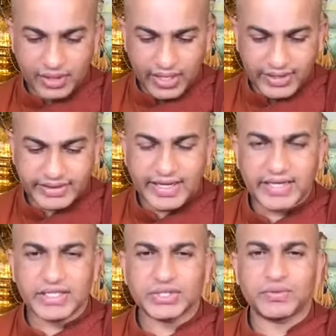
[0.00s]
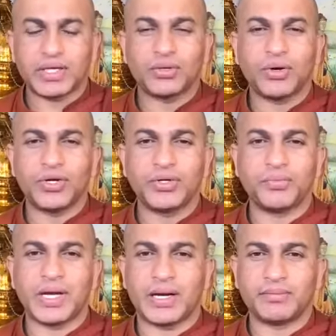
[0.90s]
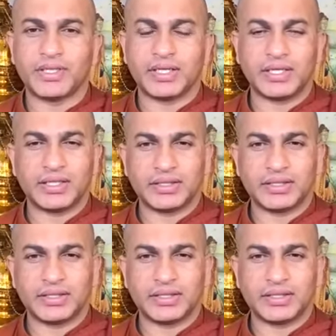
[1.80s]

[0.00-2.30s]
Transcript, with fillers: and that is what going to become the